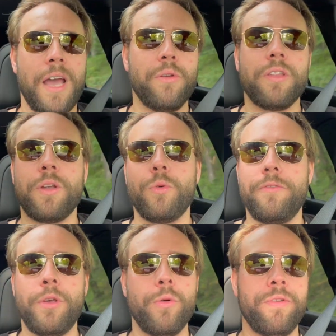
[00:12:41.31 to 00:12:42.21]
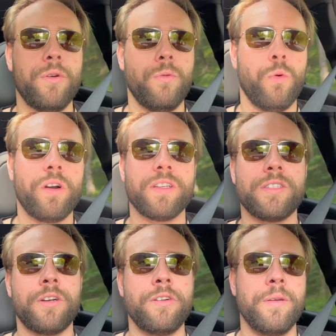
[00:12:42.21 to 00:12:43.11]
I know that there were a few of you who were
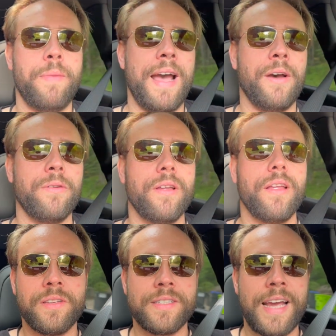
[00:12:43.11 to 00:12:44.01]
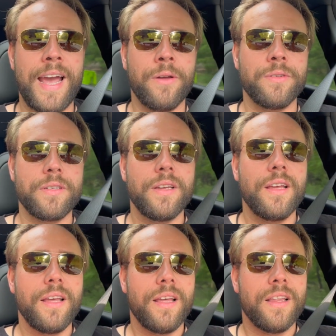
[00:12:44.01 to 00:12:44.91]
concerned about sound
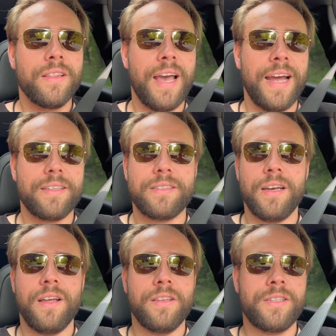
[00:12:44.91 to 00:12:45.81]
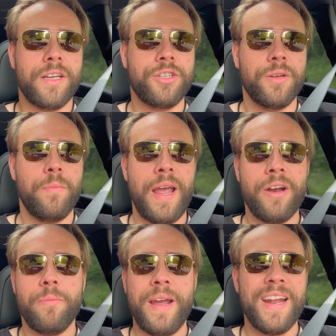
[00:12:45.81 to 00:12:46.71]
that this engine may
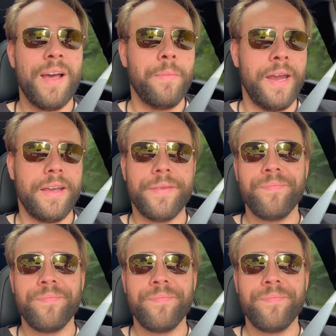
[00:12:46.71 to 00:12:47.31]
or may not make.